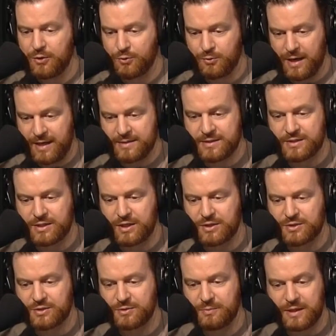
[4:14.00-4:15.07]
who hates the
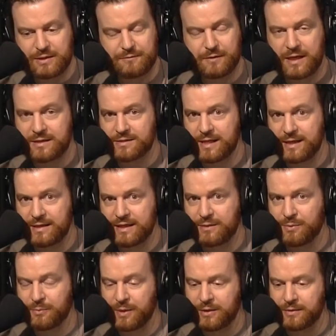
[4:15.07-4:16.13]
country. Many fans hate
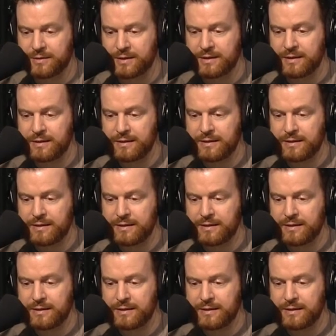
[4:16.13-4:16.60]
him, apparently.